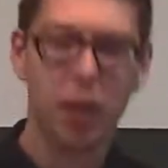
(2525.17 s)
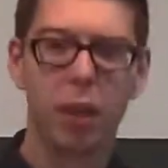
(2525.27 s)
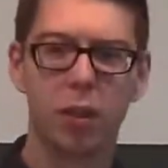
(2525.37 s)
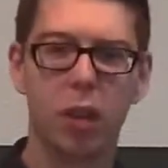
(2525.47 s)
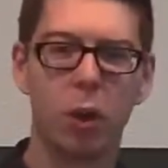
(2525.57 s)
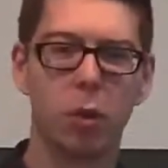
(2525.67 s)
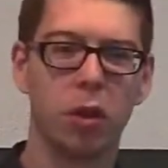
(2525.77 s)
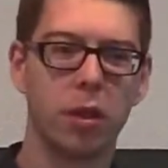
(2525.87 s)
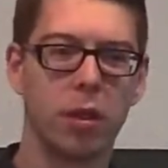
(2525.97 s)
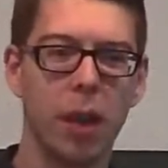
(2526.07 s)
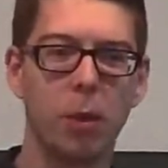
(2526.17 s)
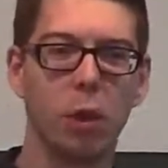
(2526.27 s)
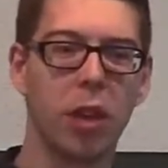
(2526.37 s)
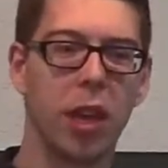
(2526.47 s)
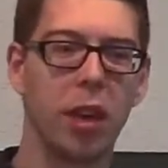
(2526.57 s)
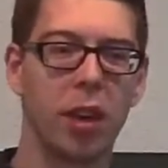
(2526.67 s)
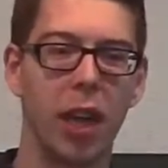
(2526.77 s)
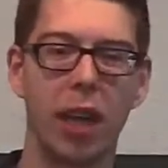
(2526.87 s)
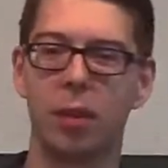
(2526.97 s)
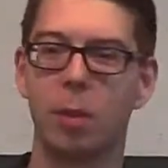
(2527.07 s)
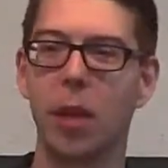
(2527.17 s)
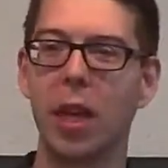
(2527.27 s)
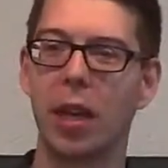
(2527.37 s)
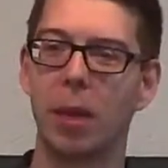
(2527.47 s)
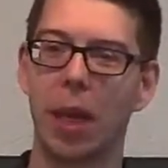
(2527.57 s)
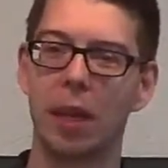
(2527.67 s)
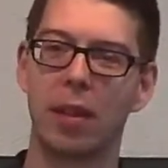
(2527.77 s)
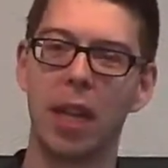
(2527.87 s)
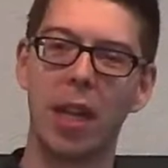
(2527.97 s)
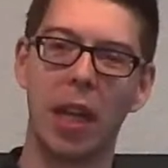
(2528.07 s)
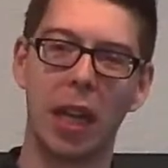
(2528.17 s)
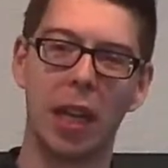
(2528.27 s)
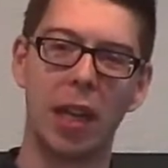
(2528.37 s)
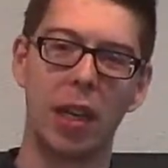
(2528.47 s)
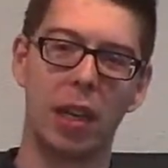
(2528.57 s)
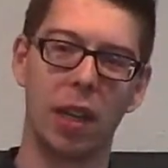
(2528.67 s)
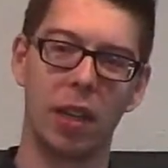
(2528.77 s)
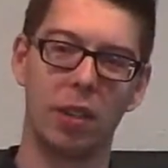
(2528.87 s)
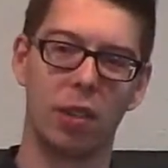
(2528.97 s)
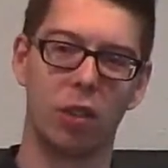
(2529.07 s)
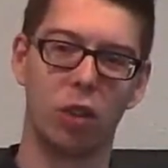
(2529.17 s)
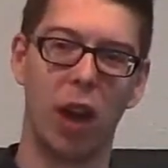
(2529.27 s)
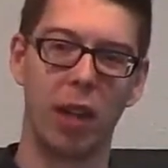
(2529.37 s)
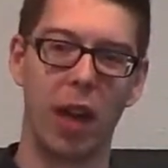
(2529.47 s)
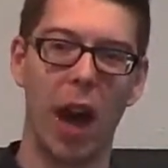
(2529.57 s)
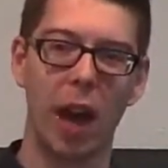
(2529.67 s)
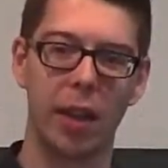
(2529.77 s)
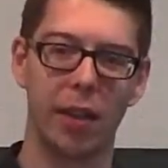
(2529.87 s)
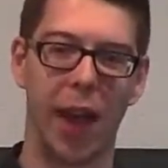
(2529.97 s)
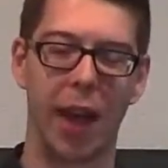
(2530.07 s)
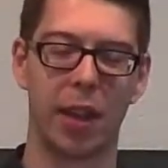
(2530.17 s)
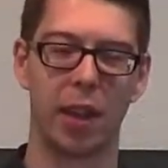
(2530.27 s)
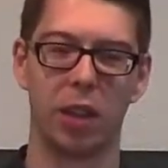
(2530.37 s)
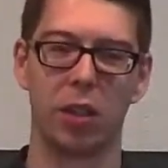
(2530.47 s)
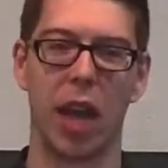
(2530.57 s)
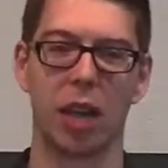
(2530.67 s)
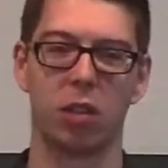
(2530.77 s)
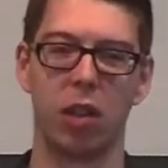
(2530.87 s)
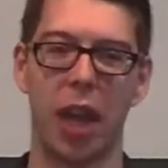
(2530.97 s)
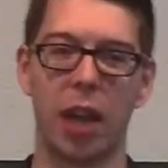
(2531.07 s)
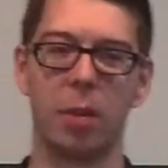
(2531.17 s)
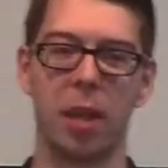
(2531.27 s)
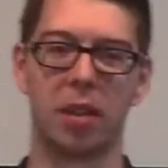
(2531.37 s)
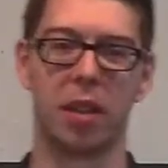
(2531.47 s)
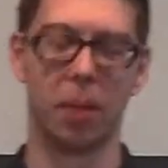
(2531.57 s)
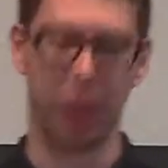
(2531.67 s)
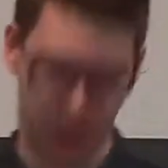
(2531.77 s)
So Zebul here is being a bit sneaky. He is trying to hide the fact that there's actually enemies coming.